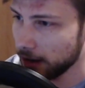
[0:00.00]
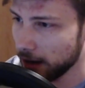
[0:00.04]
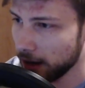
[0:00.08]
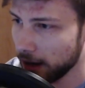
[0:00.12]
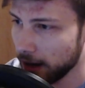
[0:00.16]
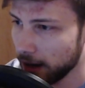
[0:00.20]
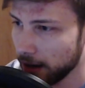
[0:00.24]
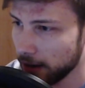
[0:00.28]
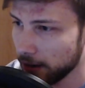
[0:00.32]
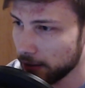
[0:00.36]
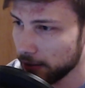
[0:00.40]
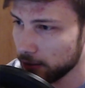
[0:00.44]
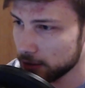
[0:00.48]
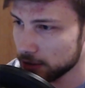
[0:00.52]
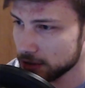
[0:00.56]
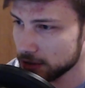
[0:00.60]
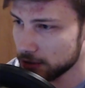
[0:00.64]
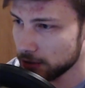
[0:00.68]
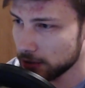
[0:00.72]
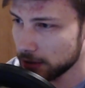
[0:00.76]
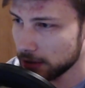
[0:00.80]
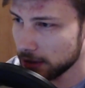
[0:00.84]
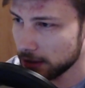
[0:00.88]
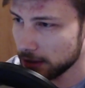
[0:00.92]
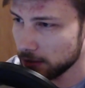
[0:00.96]
I was
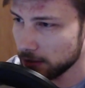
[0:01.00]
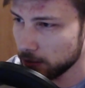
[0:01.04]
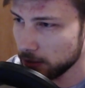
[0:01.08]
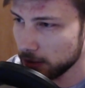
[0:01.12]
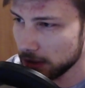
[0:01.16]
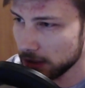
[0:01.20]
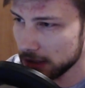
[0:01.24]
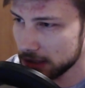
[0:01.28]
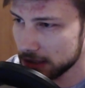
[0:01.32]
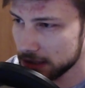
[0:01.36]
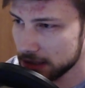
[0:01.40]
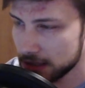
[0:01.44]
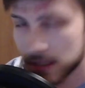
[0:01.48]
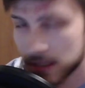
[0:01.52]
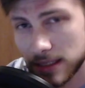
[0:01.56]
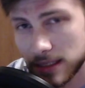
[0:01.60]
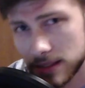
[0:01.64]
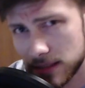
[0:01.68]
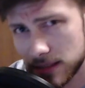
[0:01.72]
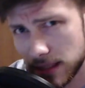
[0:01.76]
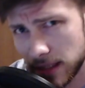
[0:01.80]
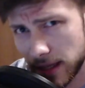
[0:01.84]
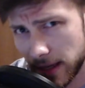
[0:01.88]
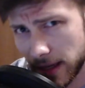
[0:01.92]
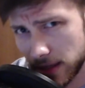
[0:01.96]
doing it with
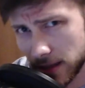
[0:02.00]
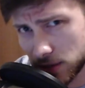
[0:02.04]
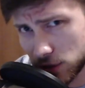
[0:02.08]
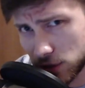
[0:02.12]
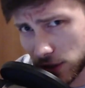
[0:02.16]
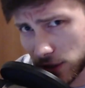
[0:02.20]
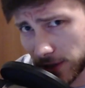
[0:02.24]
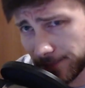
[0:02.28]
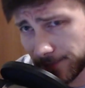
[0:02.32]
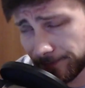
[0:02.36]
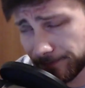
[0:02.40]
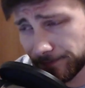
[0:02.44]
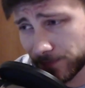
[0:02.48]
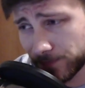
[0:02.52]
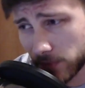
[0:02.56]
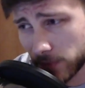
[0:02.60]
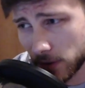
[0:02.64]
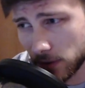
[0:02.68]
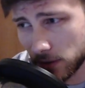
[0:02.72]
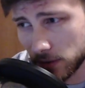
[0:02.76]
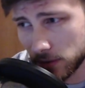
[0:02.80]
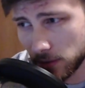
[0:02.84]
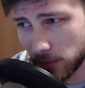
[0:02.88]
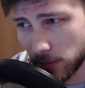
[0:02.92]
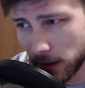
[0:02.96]
60 kg
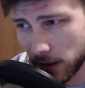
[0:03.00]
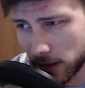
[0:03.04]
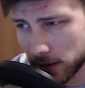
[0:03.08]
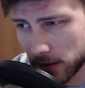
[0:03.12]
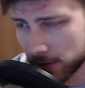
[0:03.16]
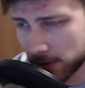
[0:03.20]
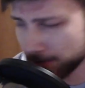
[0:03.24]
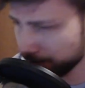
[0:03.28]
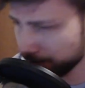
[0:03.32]
on the bar,